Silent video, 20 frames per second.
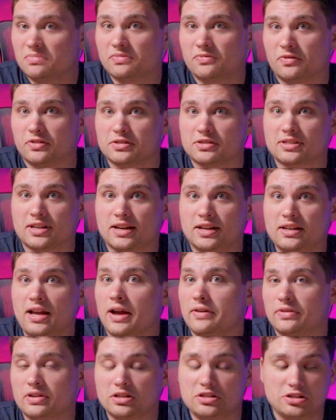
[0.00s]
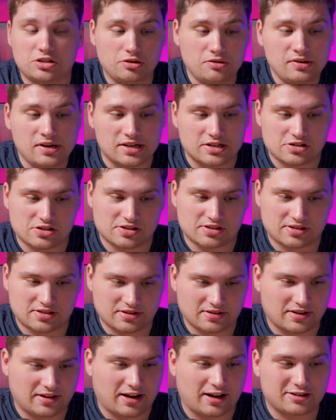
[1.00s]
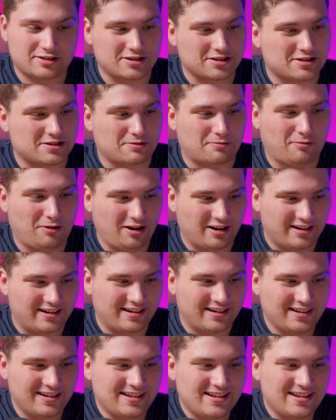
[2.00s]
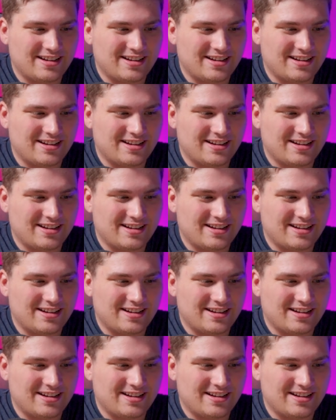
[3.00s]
for say, having two engines, not just one.